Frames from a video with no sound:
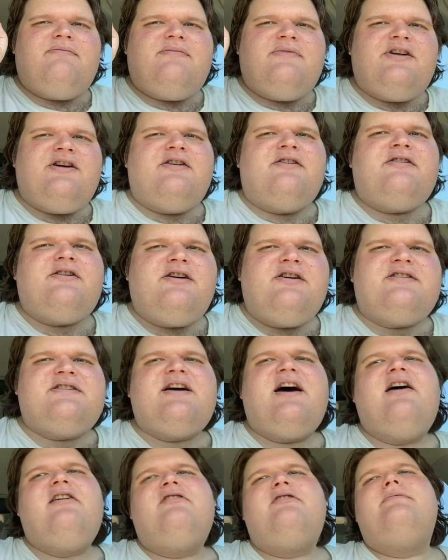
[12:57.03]
you're
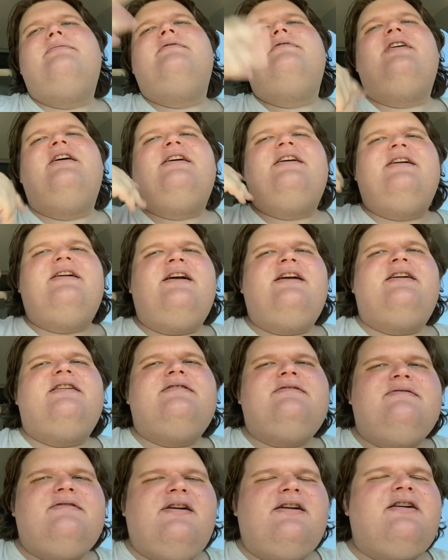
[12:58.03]
tolerable. I
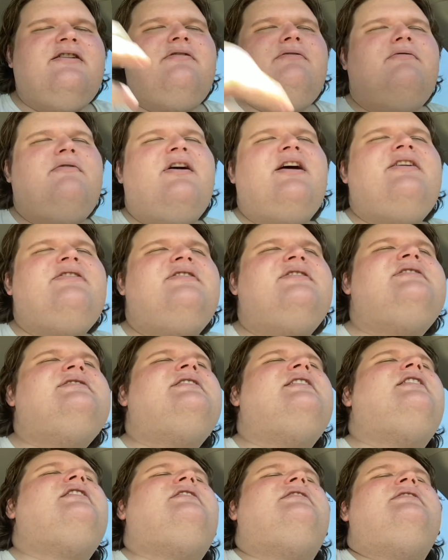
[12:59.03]
can ride this
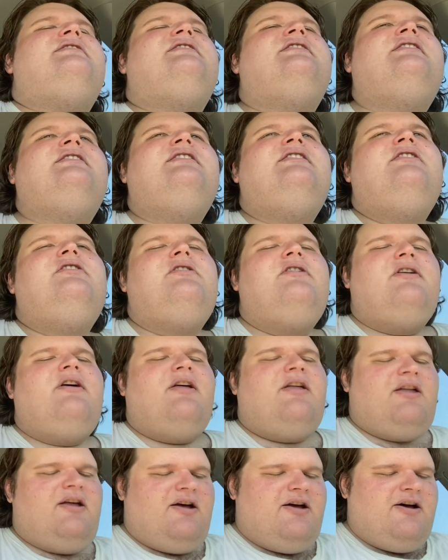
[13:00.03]

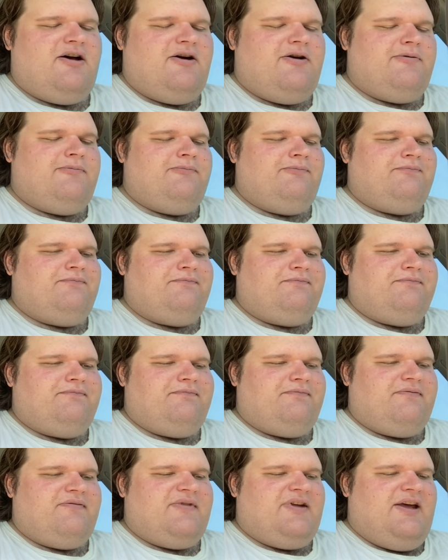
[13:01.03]
out.
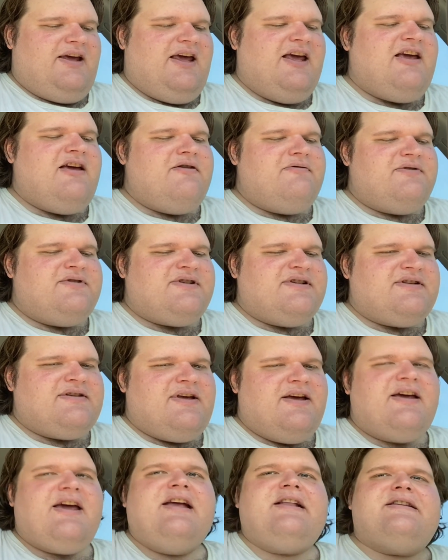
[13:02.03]
He was just
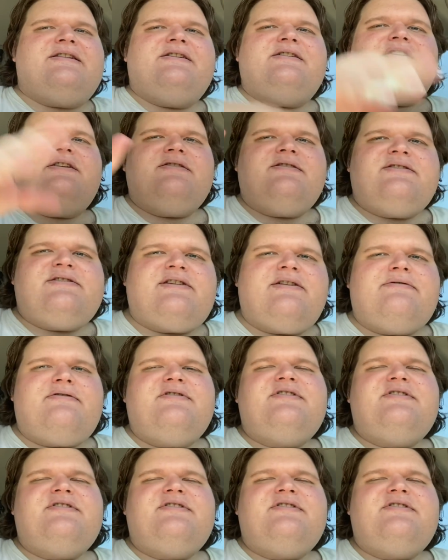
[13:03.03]
like, he took it several